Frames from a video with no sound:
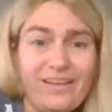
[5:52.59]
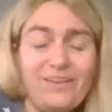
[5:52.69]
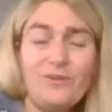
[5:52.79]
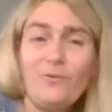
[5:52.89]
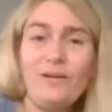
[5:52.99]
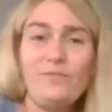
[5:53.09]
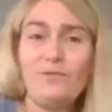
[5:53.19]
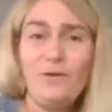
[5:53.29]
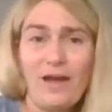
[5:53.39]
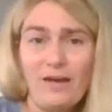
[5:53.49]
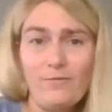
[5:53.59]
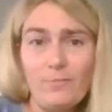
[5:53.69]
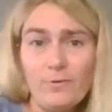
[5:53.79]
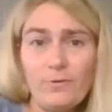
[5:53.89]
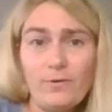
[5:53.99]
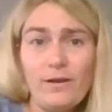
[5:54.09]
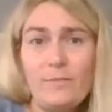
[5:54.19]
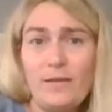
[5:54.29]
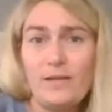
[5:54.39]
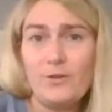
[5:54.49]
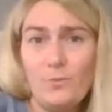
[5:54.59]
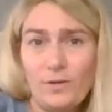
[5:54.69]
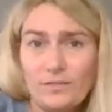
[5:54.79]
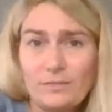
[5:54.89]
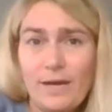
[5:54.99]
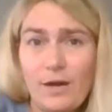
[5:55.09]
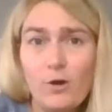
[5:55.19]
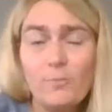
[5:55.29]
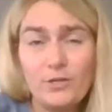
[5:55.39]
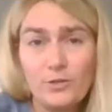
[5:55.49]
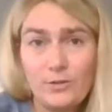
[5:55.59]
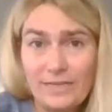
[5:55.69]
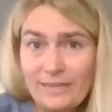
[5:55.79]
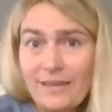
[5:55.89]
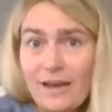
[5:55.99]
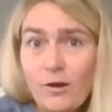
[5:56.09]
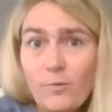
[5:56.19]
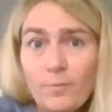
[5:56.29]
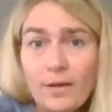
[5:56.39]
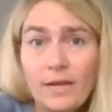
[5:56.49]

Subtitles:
And you know what? If you don't have a program and you want some help and you need the help